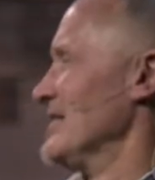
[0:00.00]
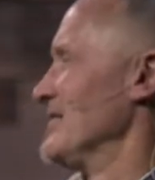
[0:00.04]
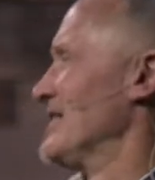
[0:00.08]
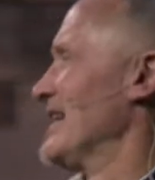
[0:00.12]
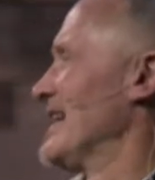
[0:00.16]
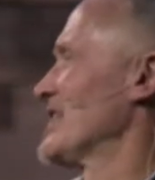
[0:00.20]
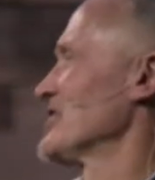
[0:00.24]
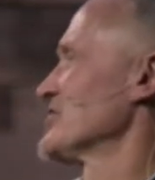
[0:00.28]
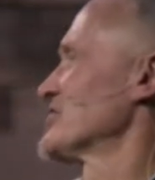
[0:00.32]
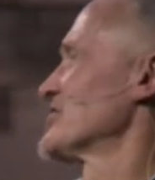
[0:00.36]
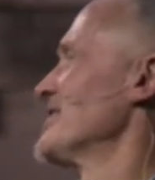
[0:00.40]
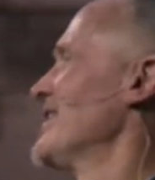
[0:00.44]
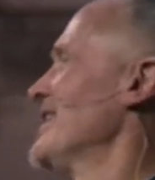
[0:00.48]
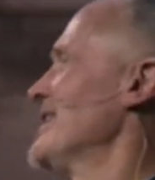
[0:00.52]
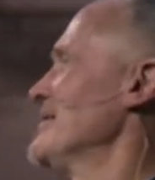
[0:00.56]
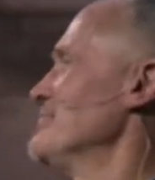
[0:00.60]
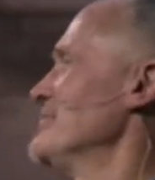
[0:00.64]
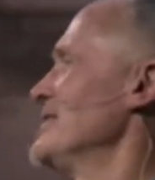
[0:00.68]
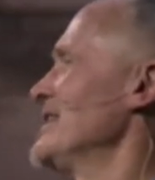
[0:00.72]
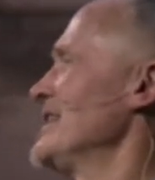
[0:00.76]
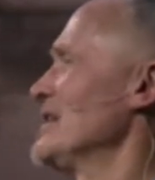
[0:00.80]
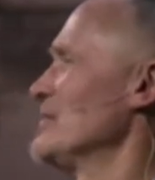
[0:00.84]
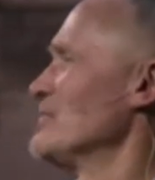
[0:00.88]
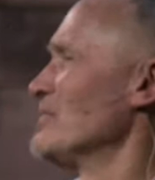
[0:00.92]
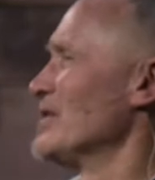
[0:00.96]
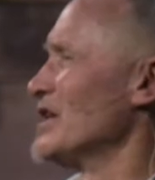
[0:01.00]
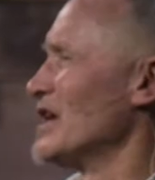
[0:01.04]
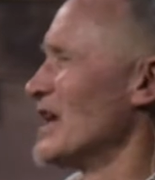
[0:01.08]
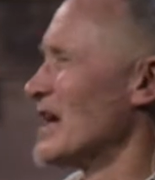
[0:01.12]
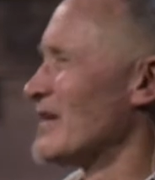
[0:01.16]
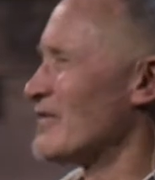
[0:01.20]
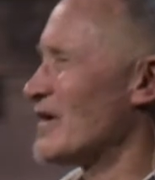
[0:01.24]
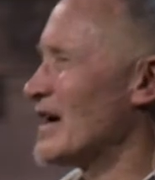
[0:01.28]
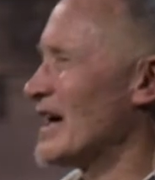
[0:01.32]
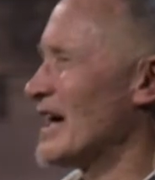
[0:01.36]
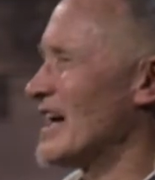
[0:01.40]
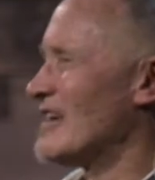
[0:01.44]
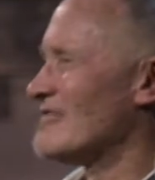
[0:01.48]
That does not mean we
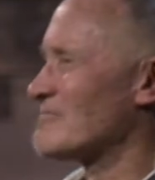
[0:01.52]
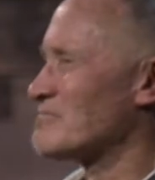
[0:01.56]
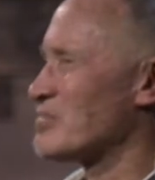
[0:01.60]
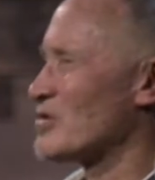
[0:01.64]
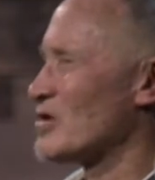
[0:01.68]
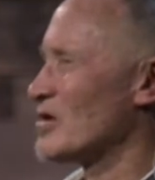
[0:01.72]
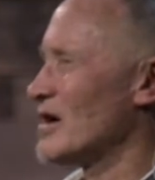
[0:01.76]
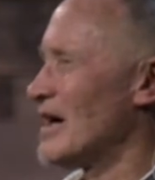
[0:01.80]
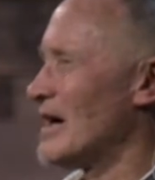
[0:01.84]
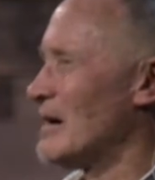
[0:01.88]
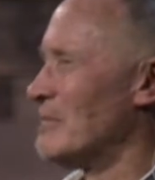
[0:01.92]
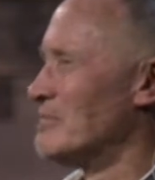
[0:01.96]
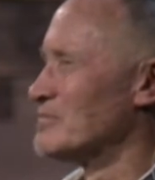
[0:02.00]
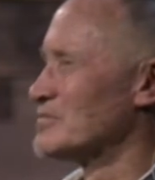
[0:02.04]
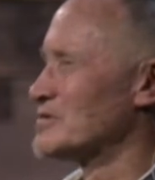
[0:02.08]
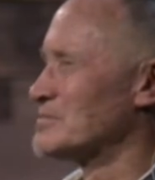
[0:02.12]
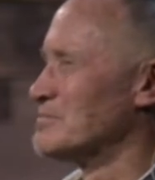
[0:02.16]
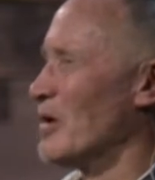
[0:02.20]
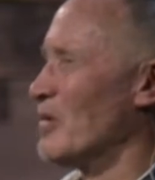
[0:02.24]
never have problems,